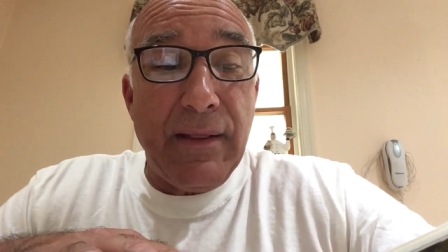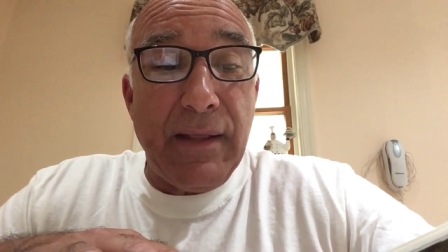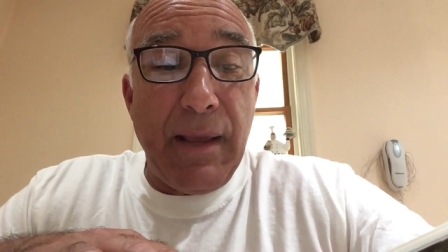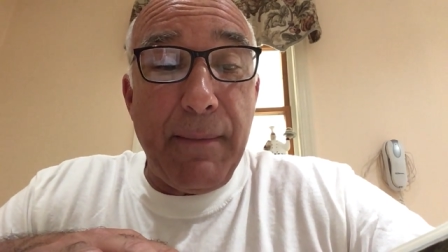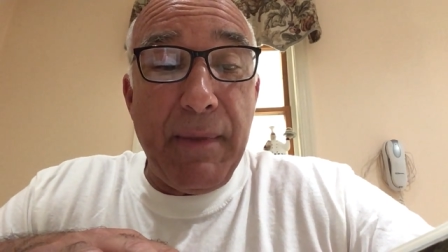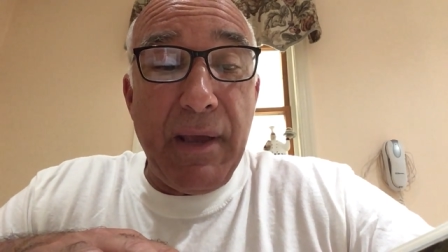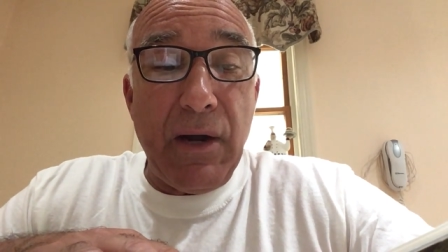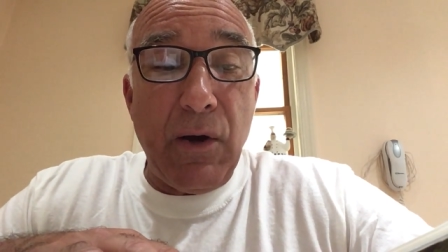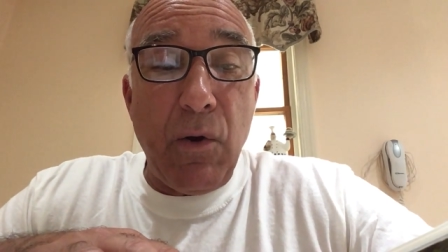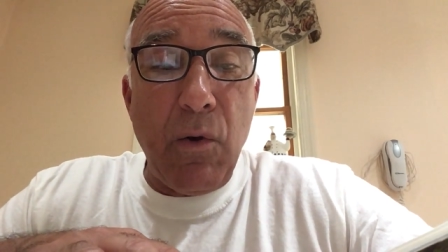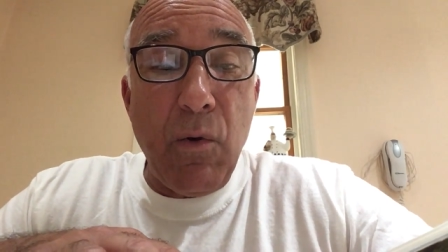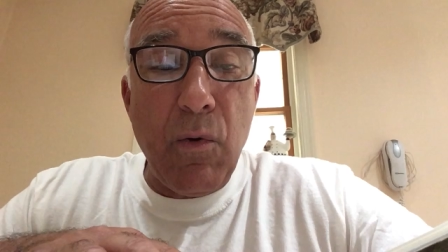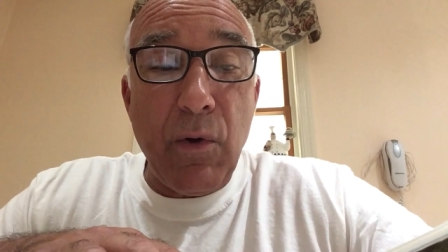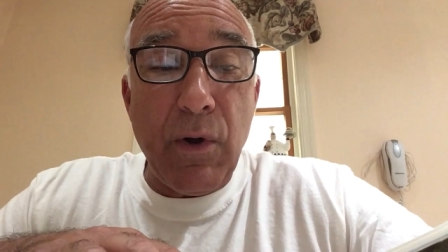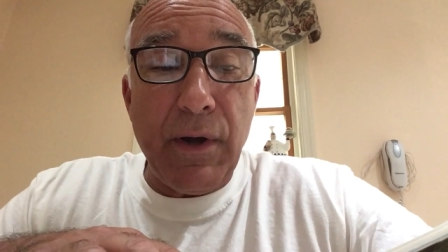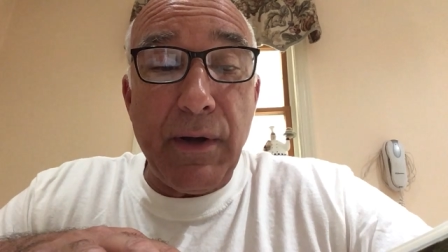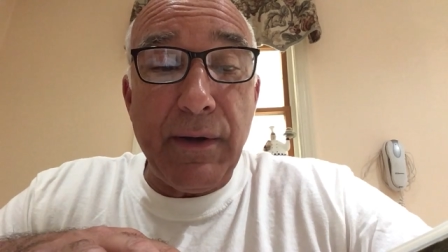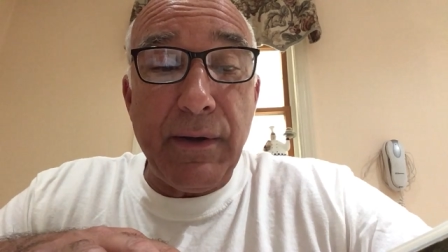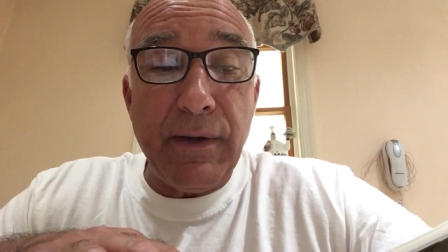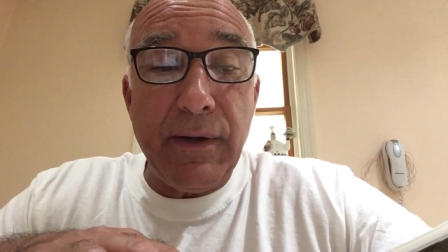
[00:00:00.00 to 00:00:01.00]
They made a
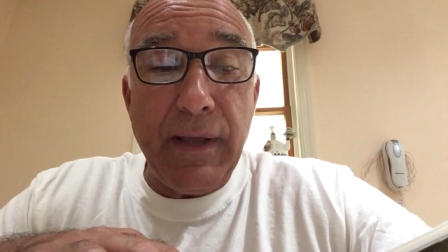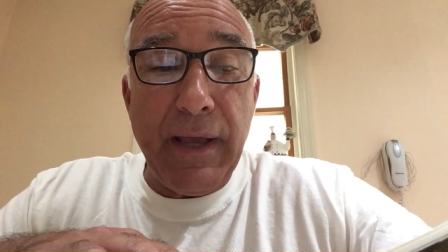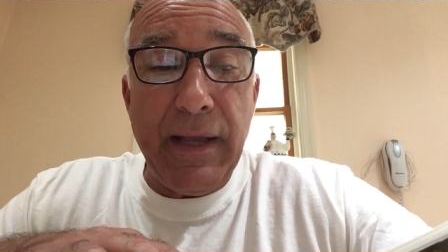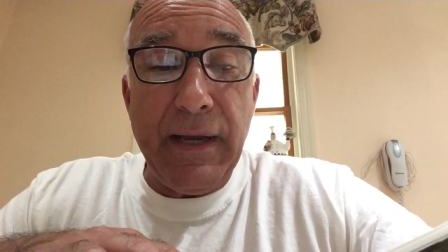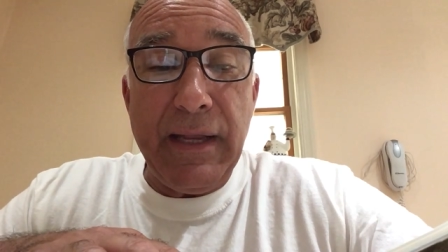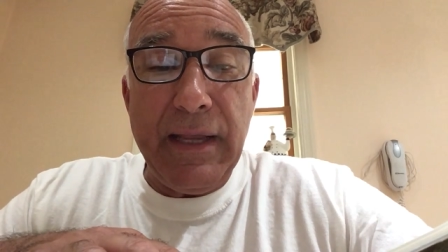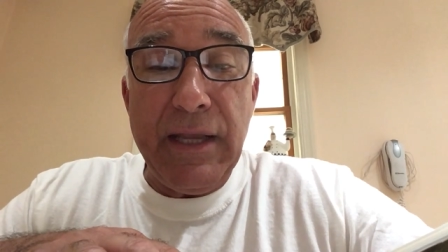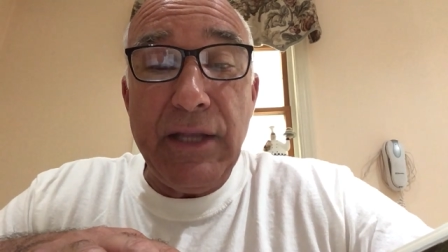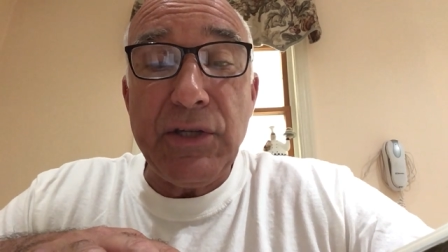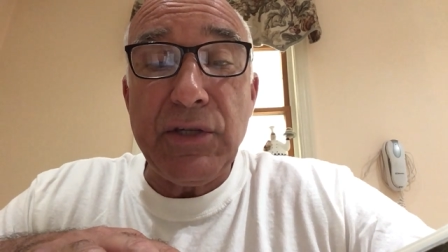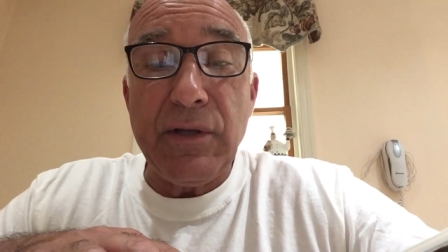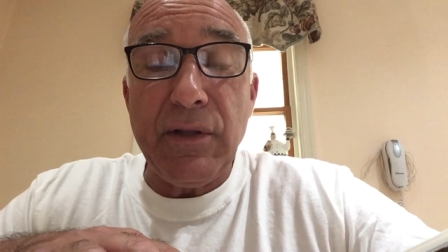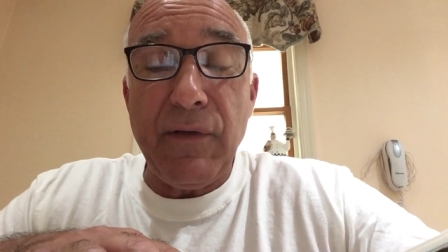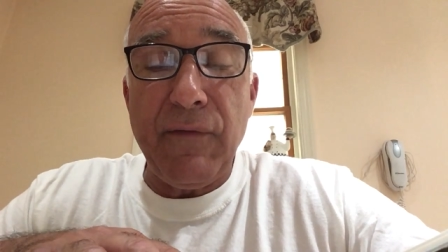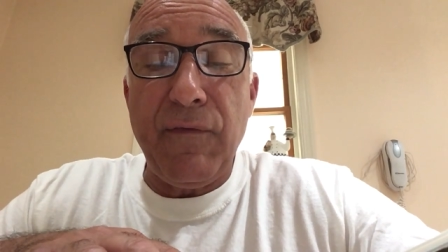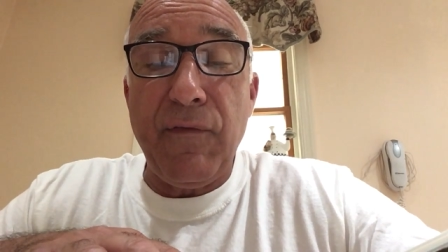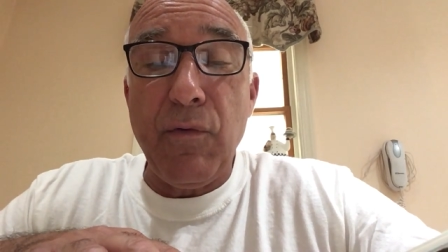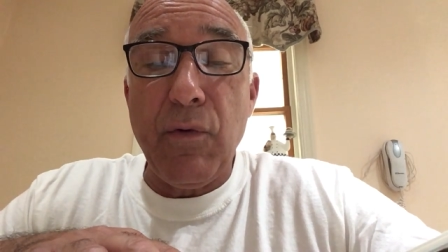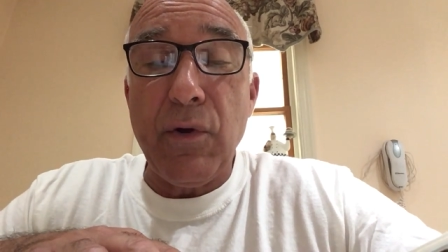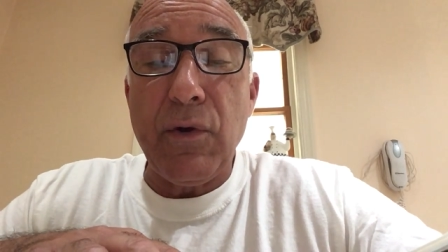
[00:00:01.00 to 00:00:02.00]
horn at each of the
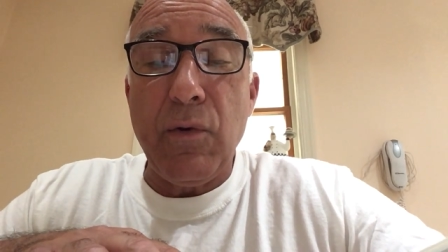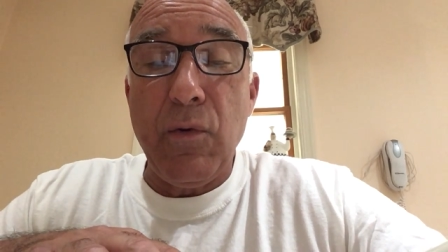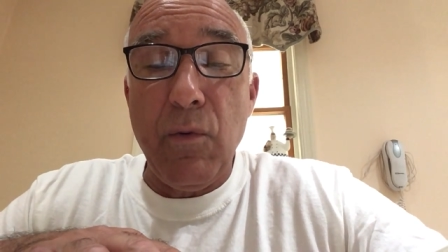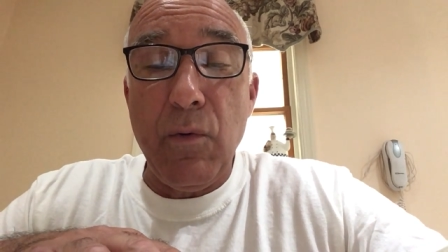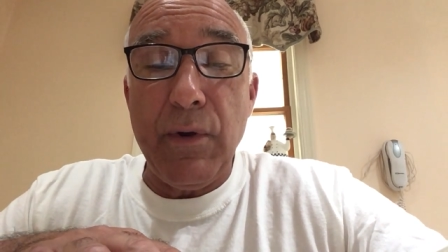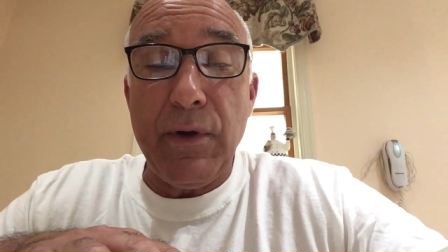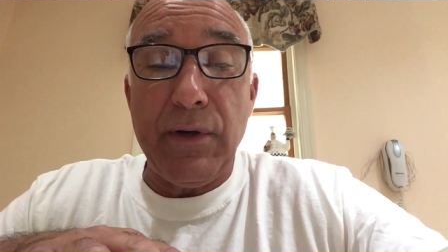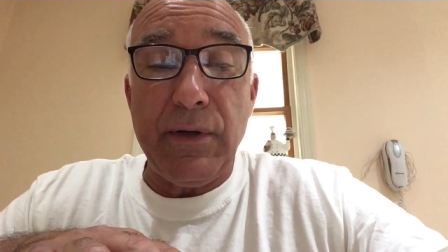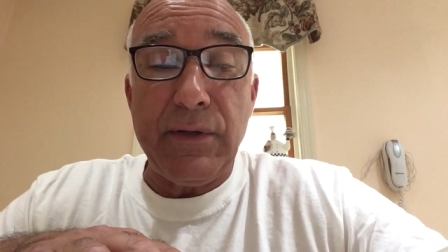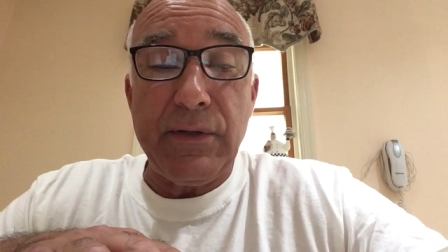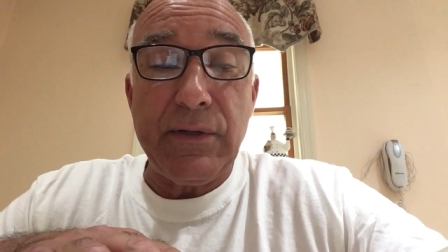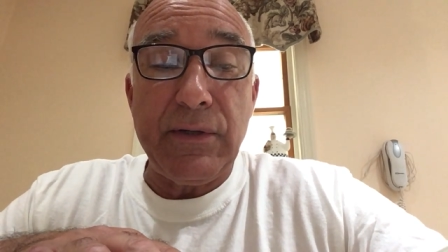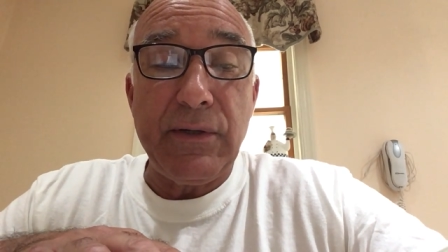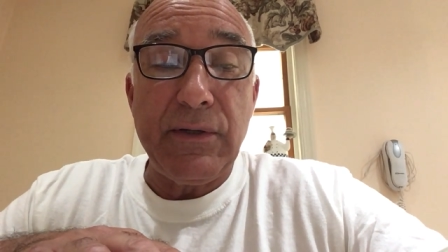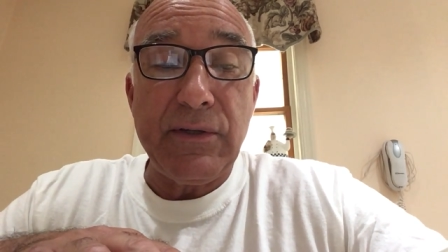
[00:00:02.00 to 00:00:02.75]
four corners,